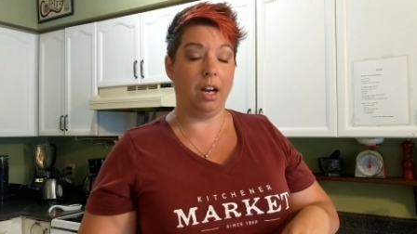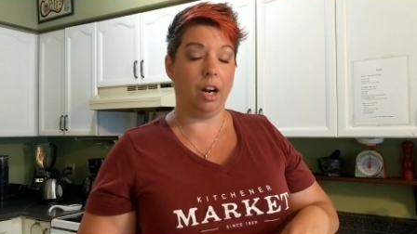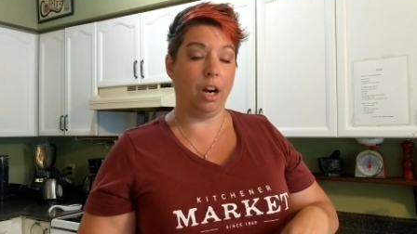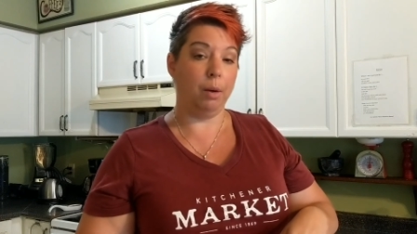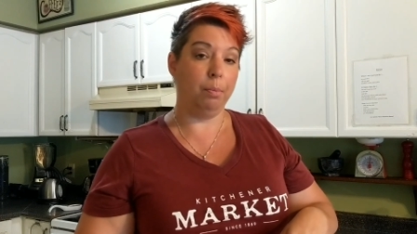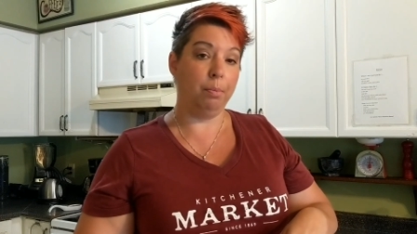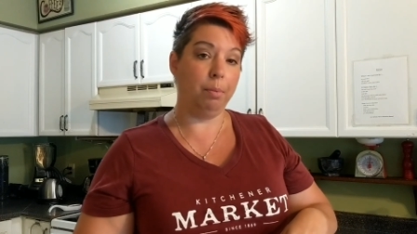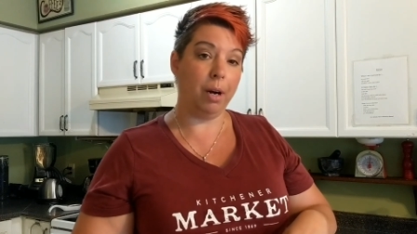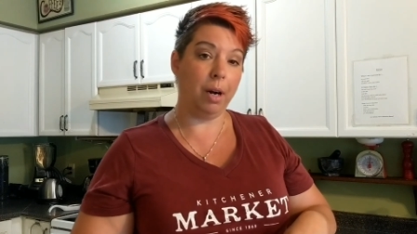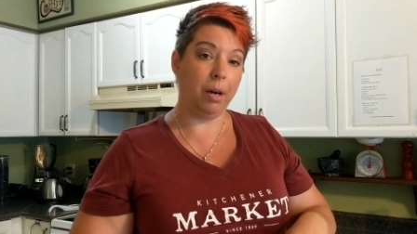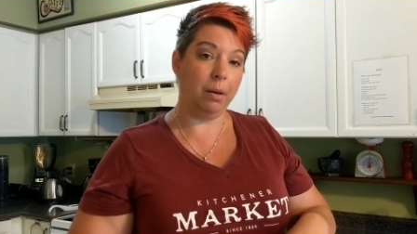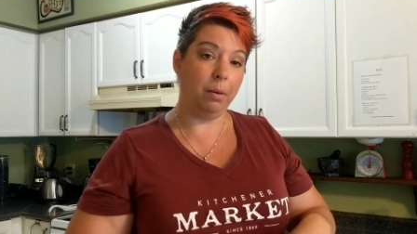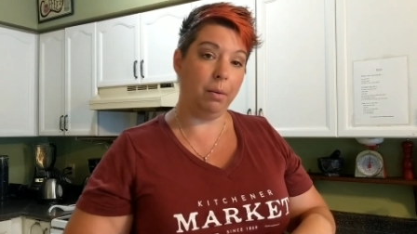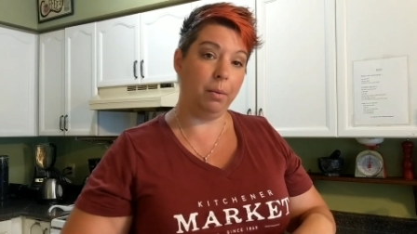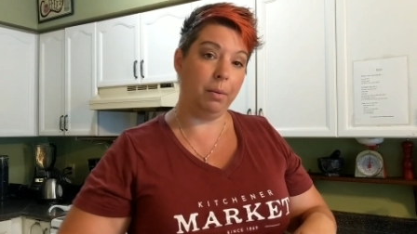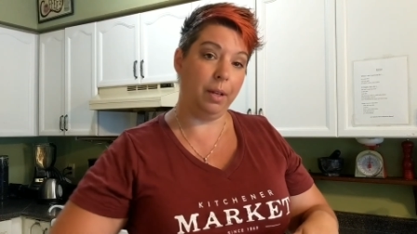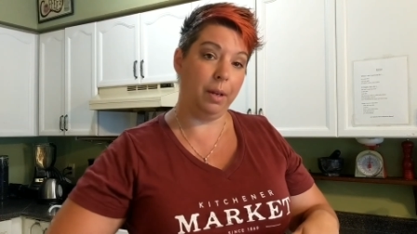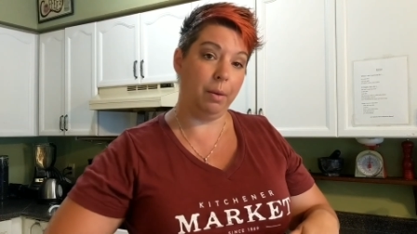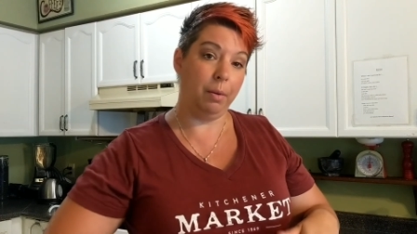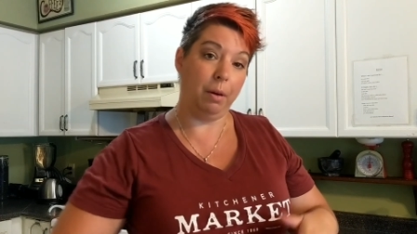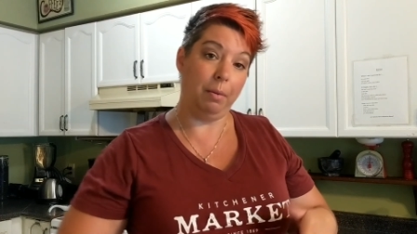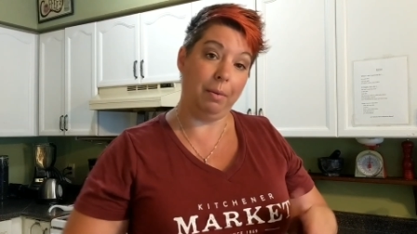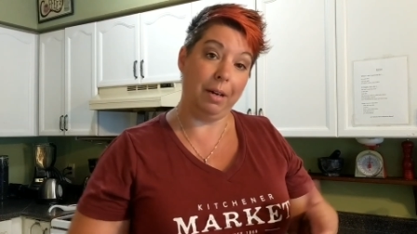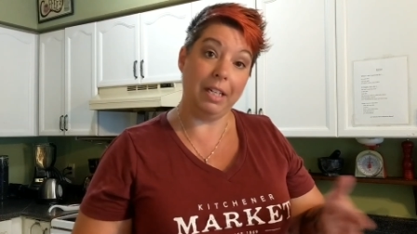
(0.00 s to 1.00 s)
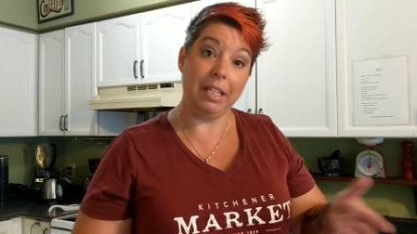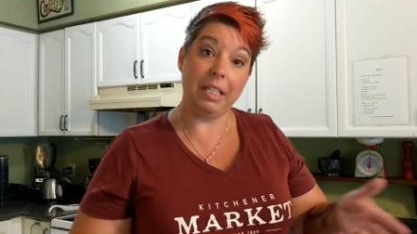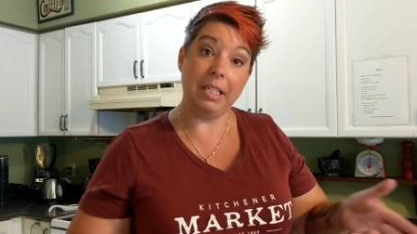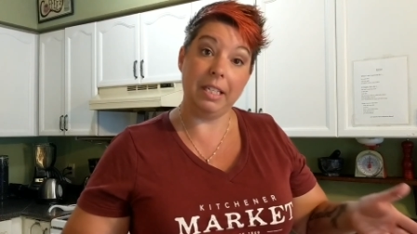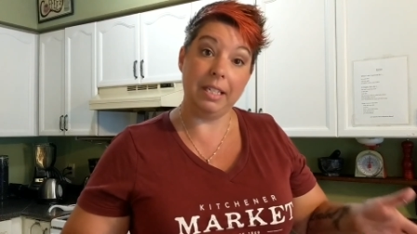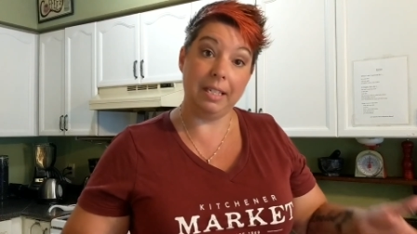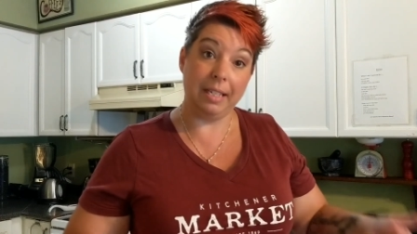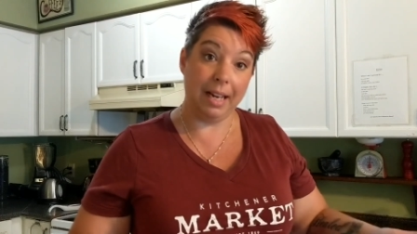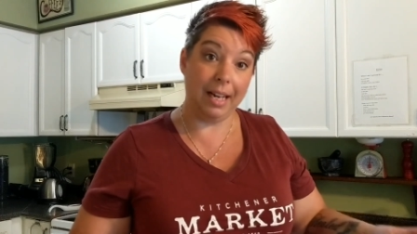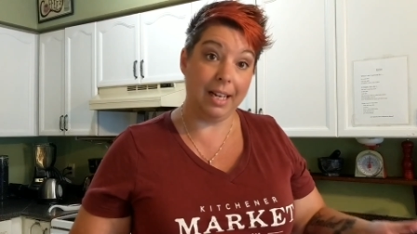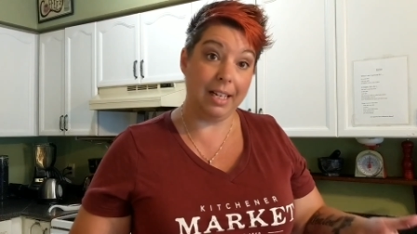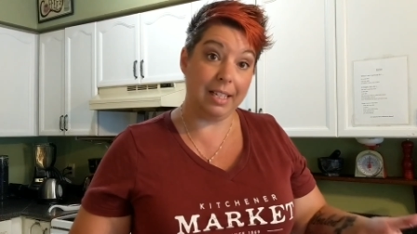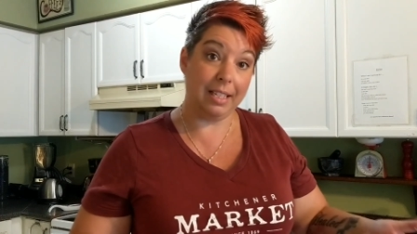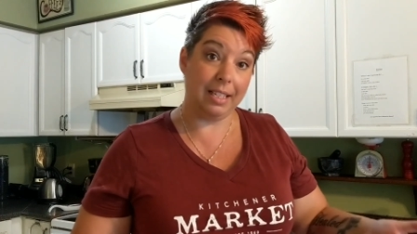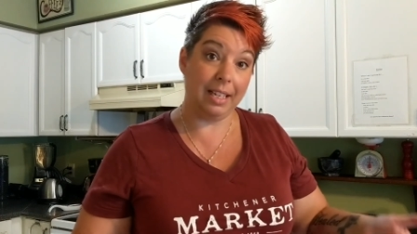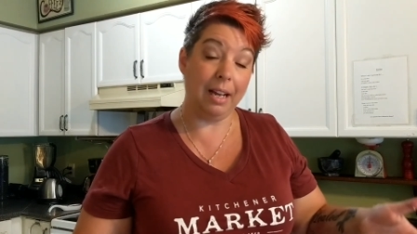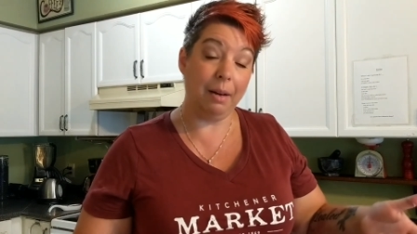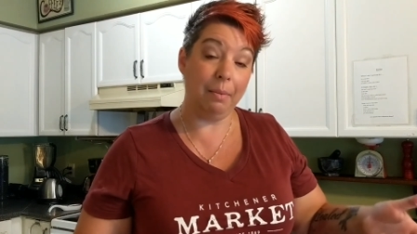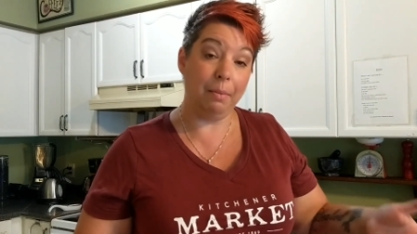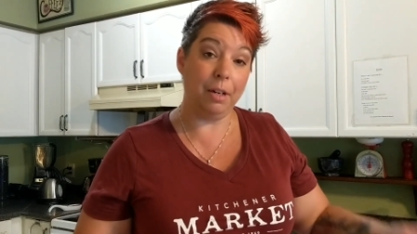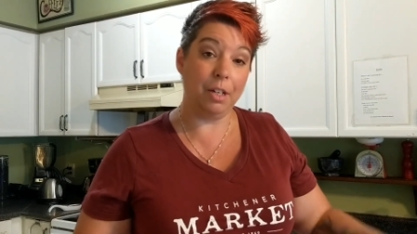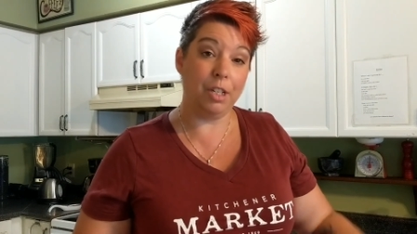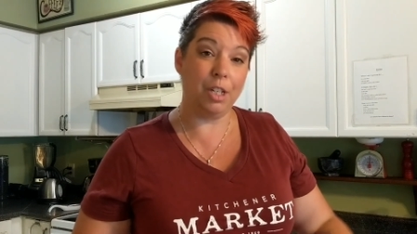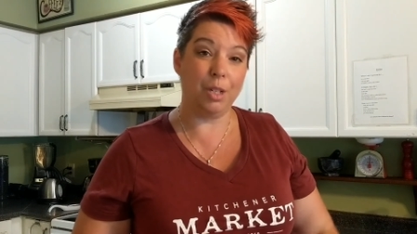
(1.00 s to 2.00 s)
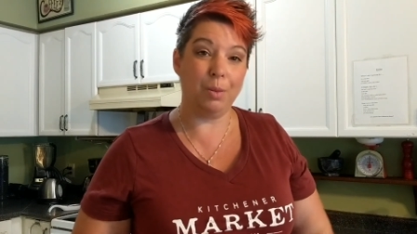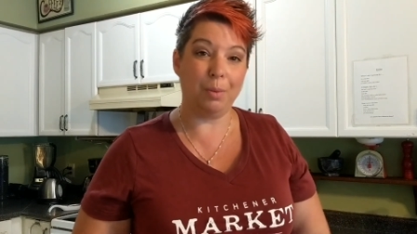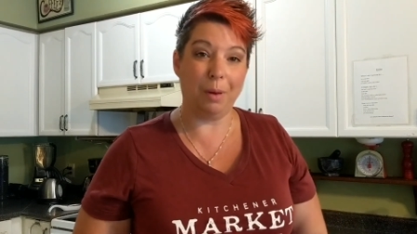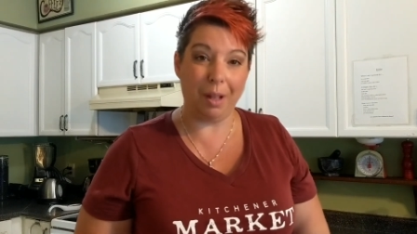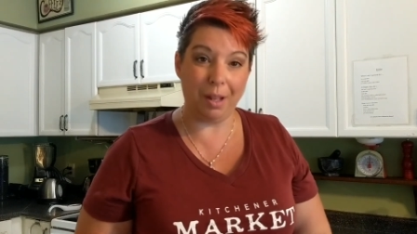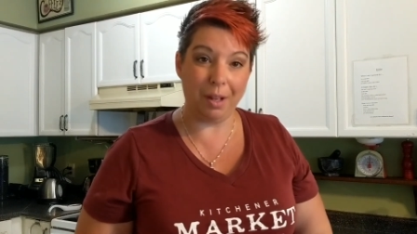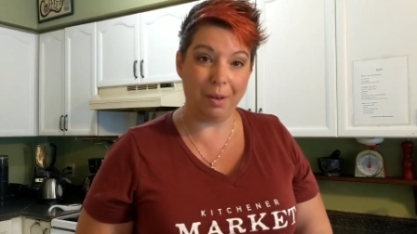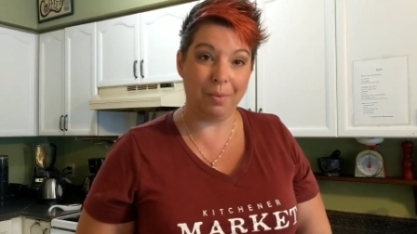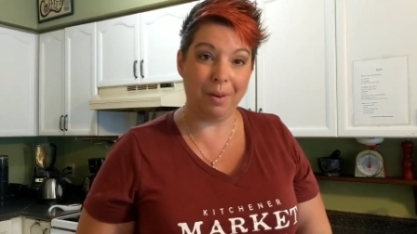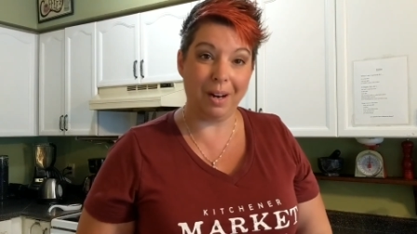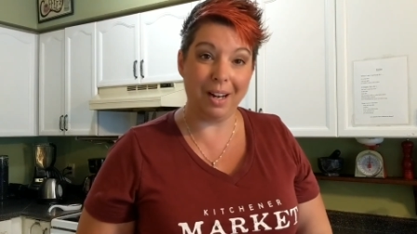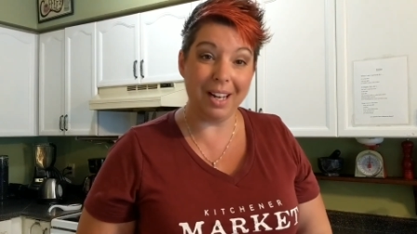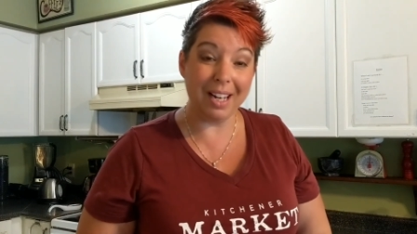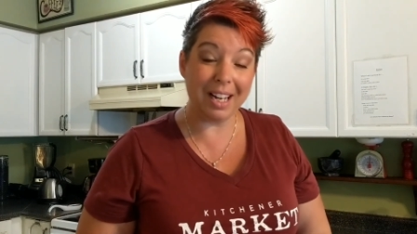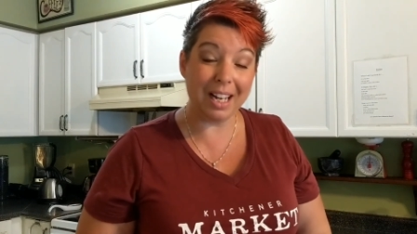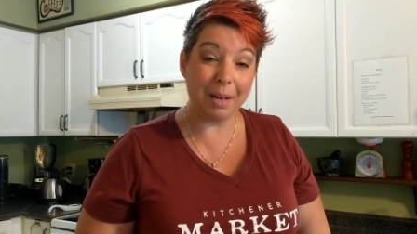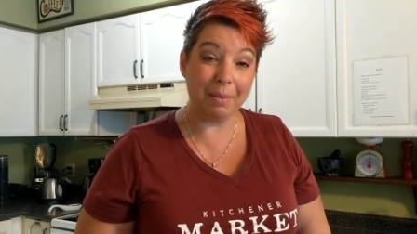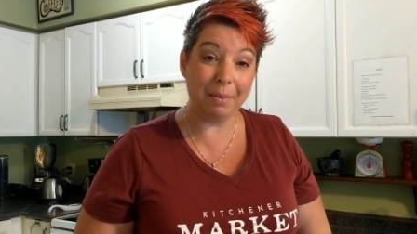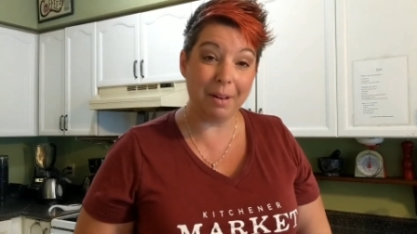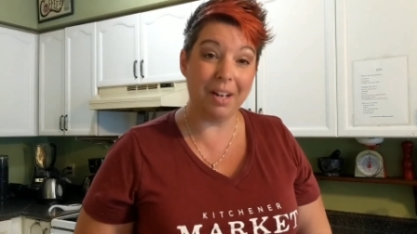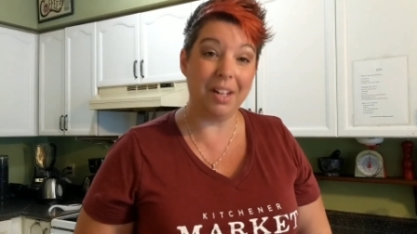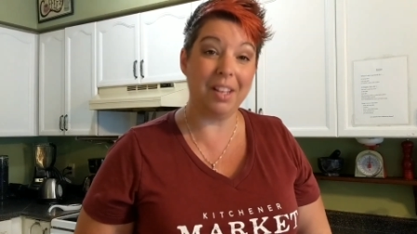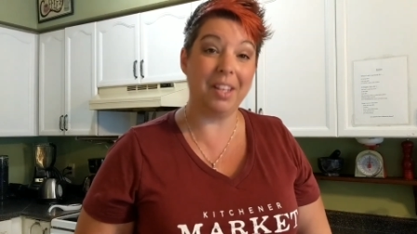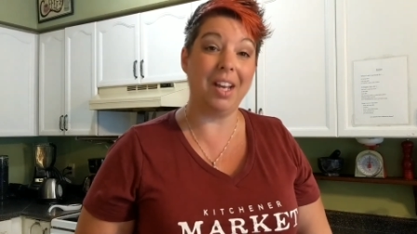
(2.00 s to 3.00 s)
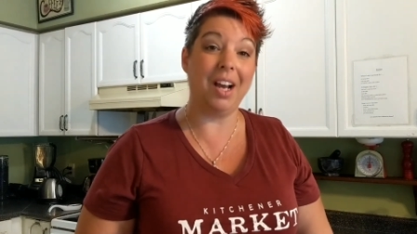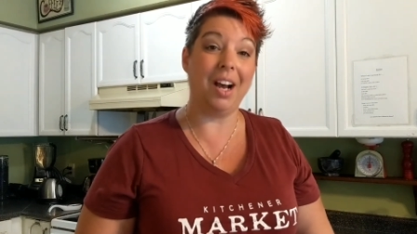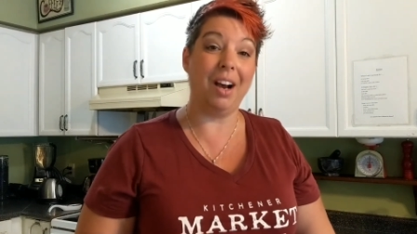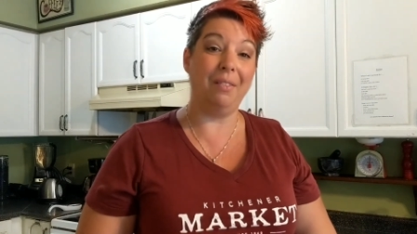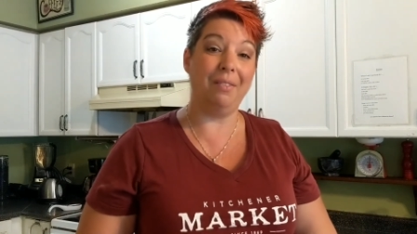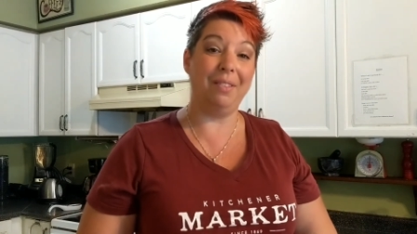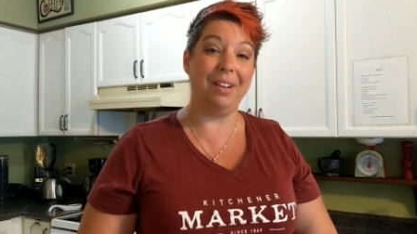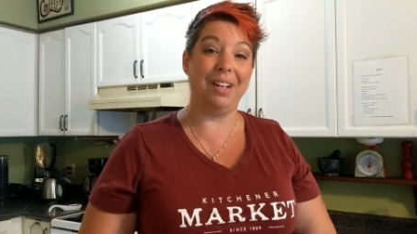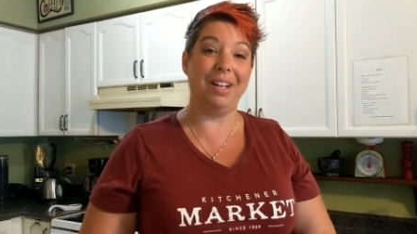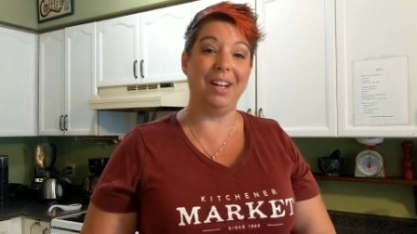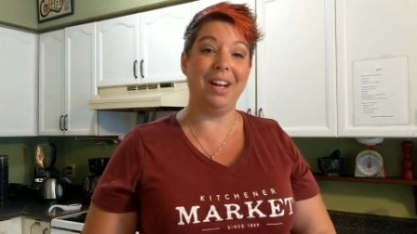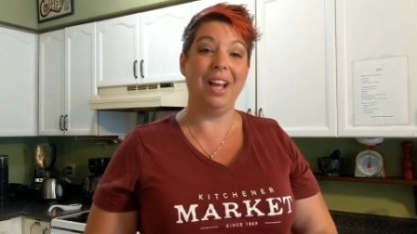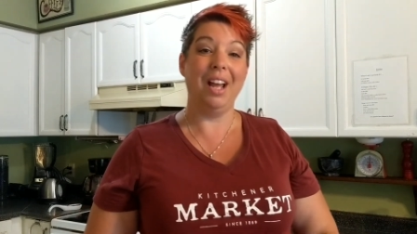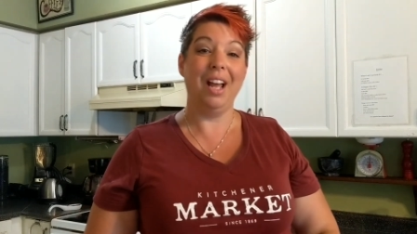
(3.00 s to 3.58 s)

are probably, well, my steak sandwich is probably ready to come out of the oven.